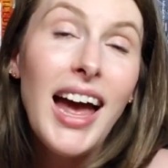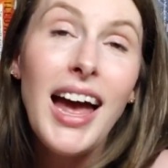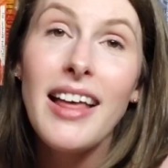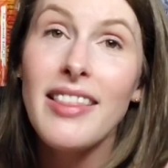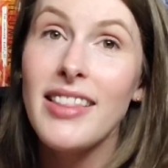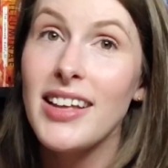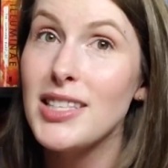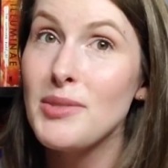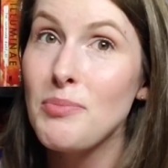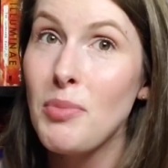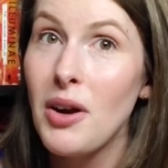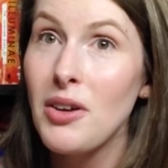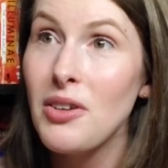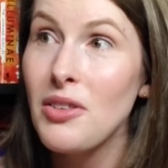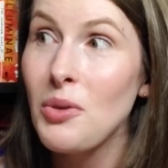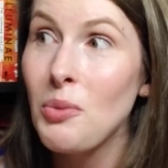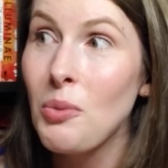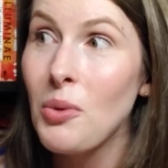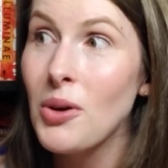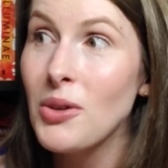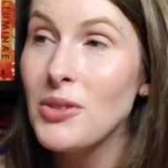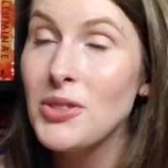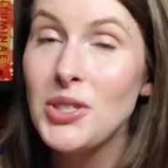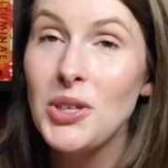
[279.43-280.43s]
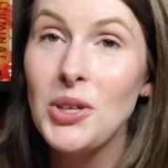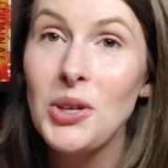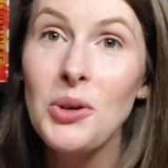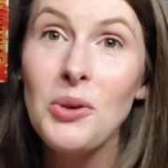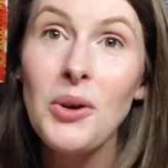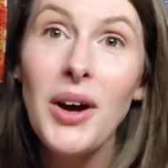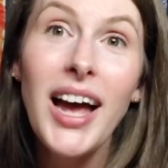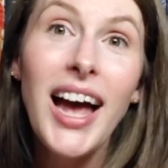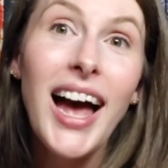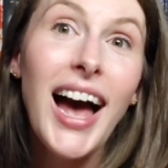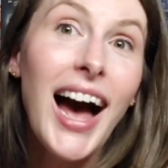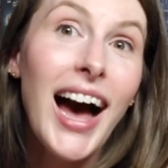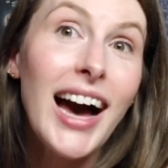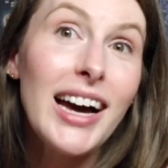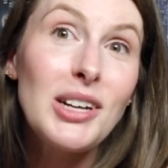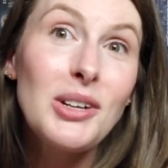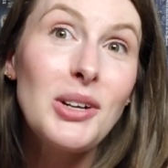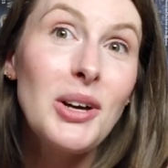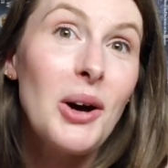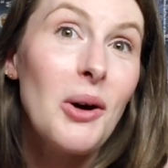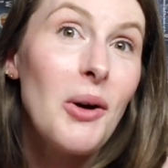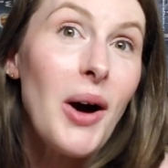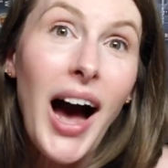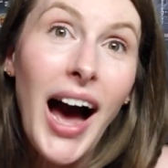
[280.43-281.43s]
That's part of the world too. I don't
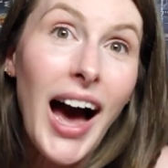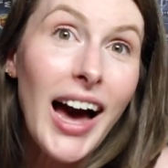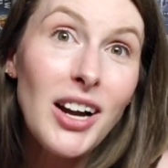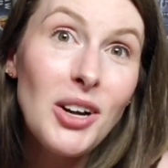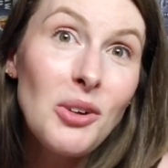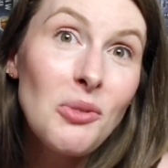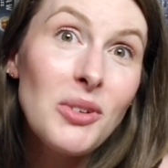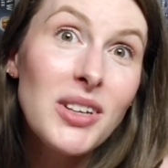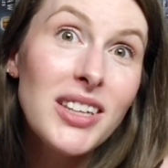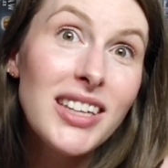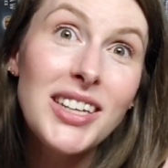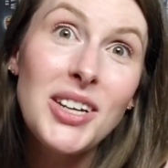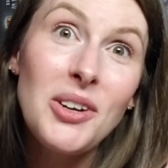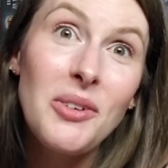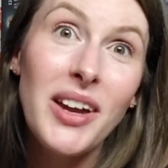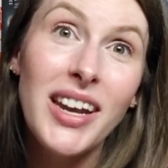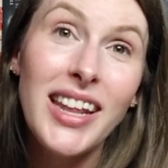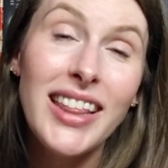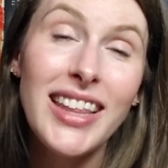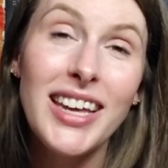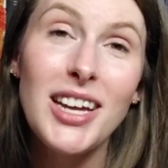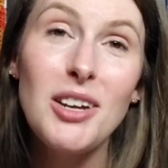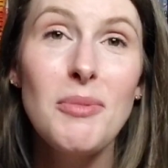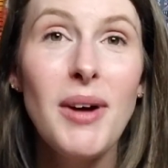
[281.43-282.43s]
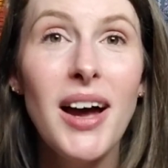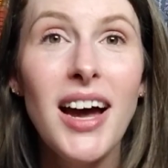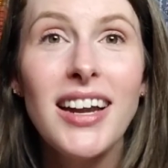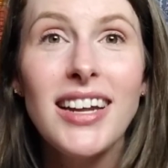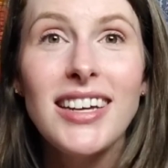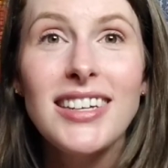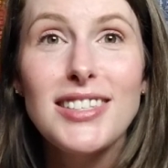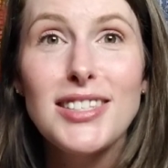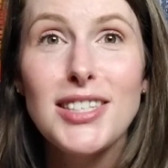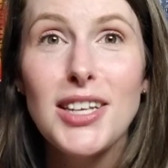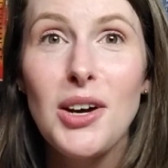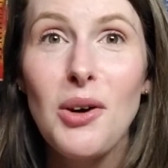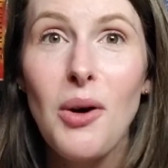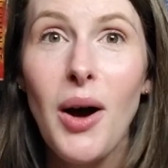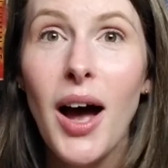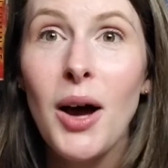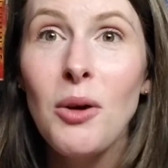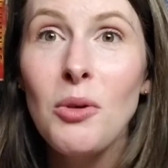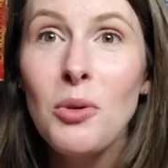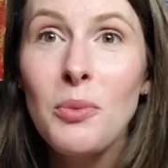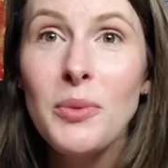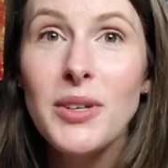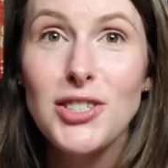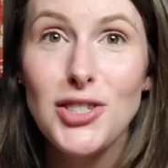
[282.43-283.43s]
know. I don't really know anything about it. So I
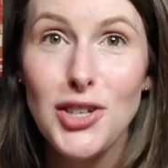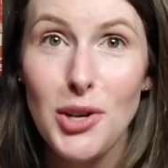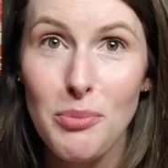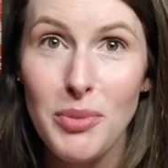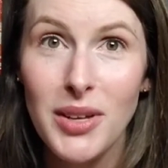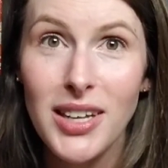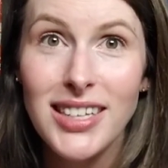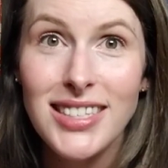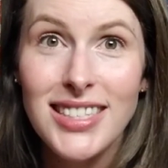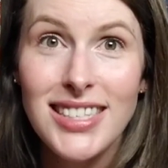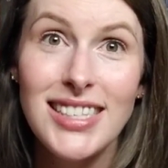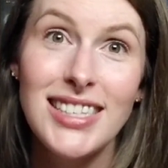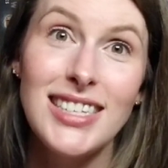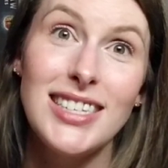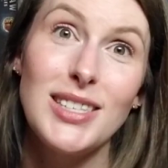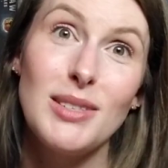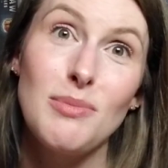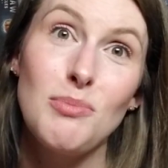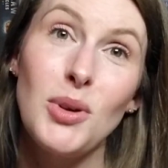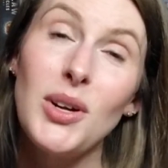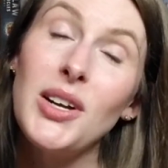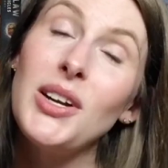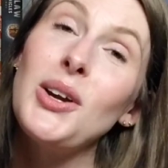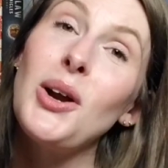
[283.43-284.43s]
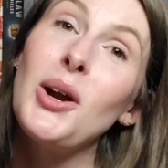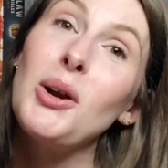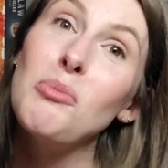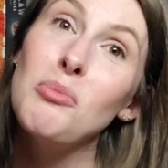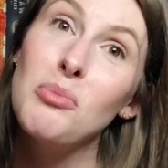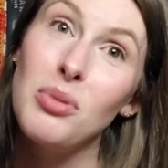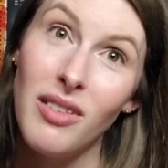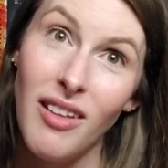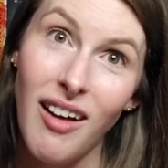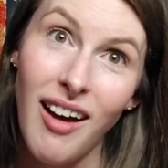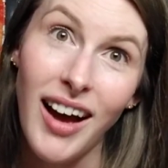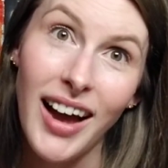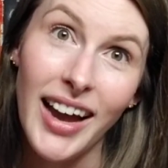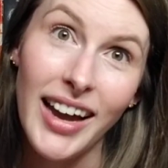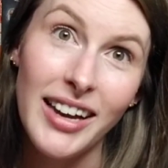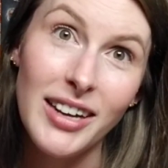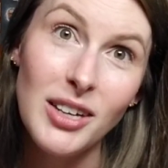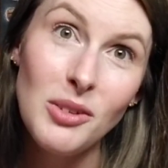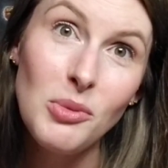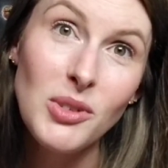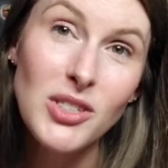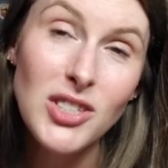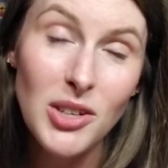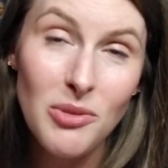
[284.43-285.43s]
will be jumping into this pretty darn blind,
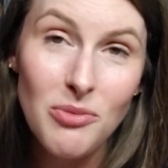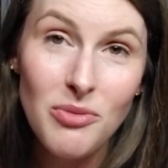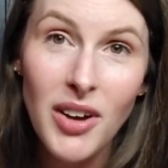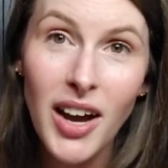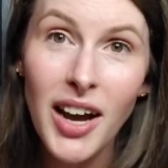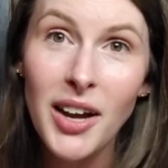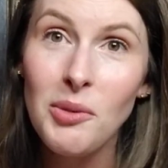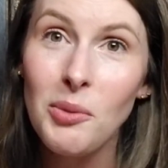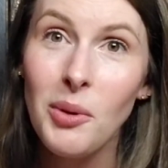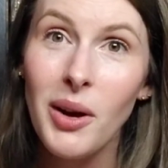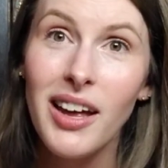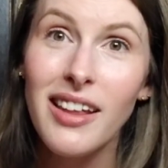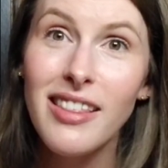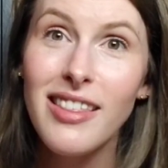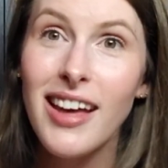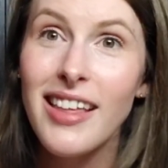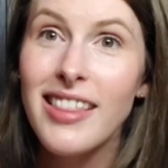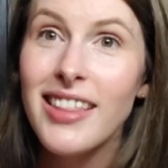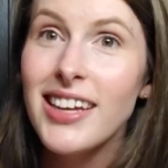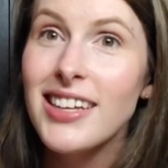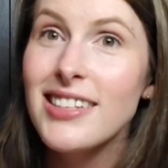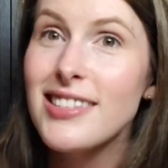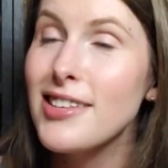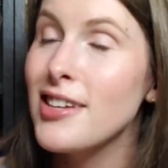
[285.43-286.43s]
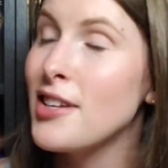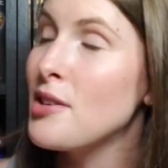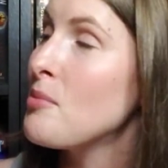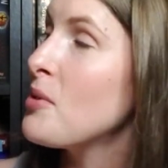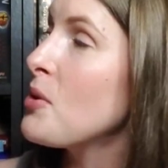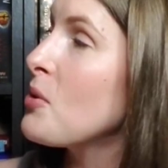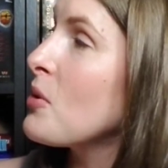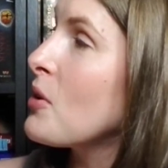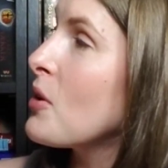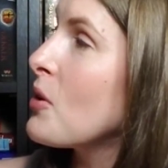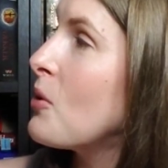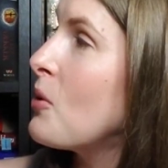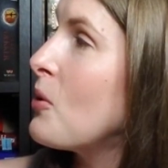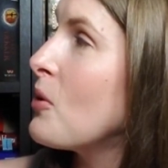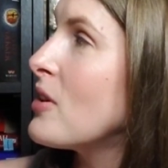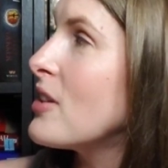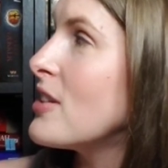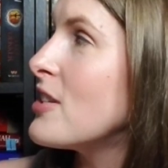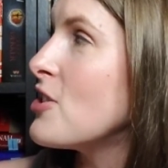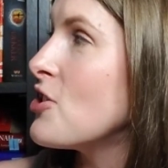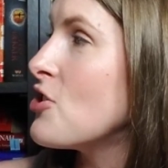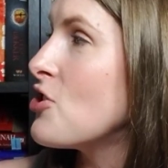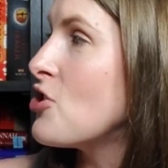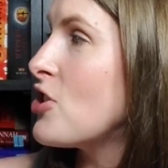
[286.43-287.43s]
which I'm fine with. I think it's going to be really cool to
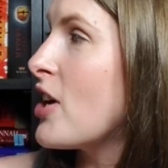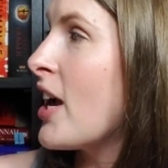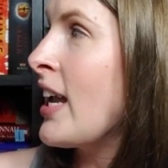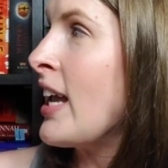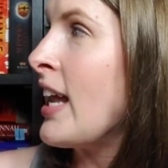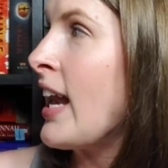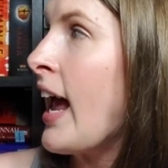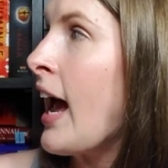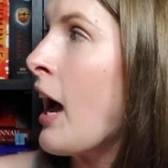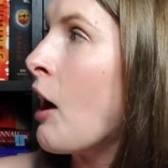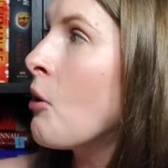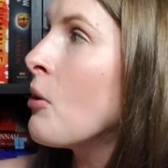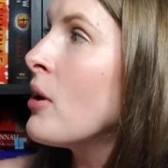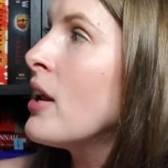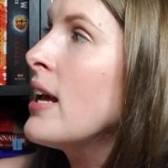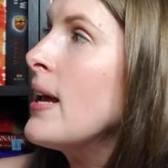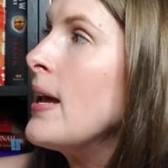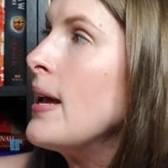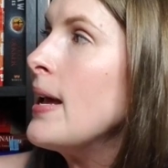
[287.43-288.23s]
just check it out.